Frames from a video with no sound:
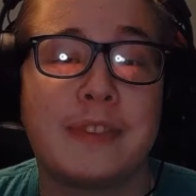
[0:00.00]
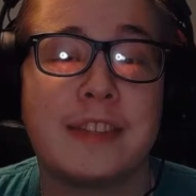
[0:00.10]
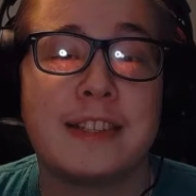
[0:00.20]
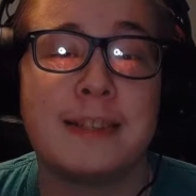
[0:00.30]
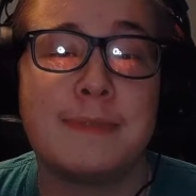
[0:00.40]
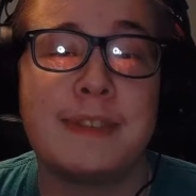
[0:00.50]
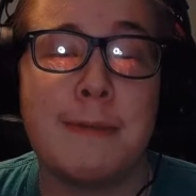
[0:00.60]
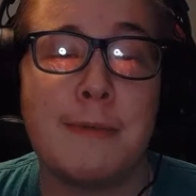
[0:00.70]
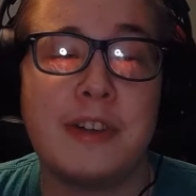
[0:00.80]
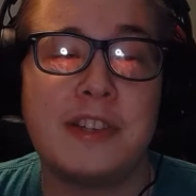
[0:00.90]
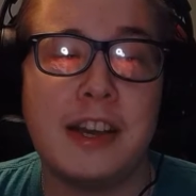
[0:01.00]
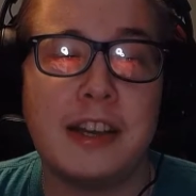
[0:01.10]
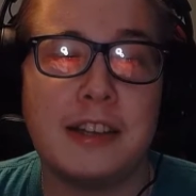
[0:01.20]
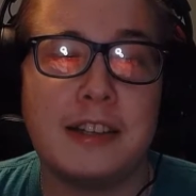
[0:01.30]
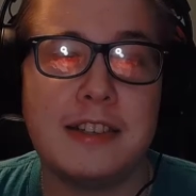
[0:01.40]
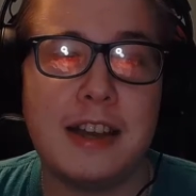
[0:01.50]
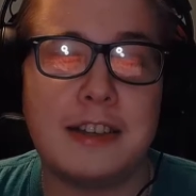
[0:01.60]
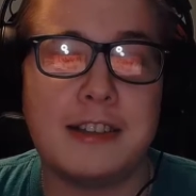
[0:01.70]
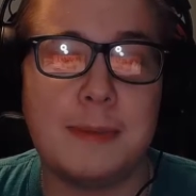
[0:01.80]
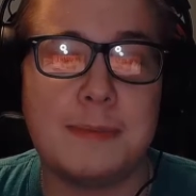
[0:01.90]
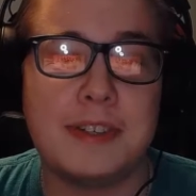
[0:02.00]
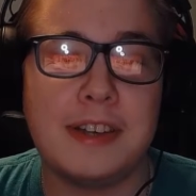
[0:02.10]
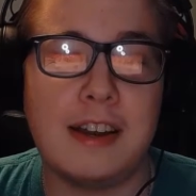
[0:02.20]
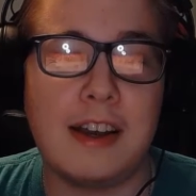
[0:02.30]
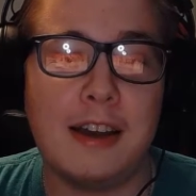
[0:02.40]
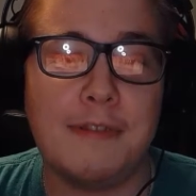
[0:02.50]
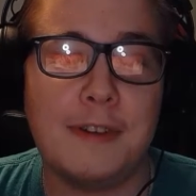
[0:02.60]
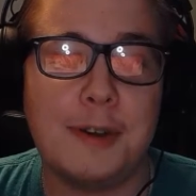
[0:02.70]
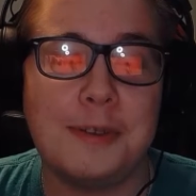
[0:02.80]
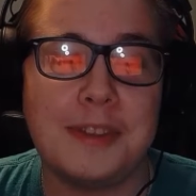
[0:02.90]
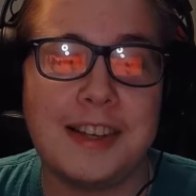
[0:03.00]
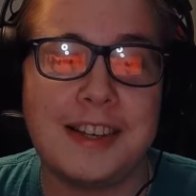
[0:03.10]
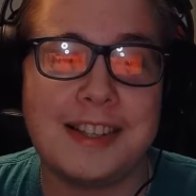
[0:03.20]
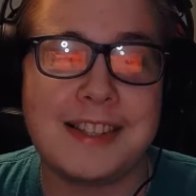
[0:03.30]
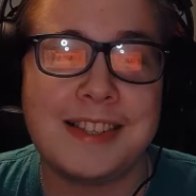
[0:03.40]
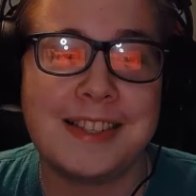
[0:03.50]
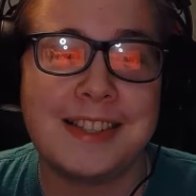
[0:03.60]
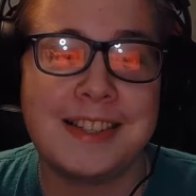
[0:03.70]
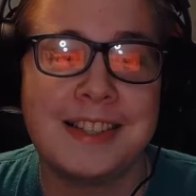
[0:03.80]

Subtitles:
Some Samurai Jack tape shit. I fuck with this.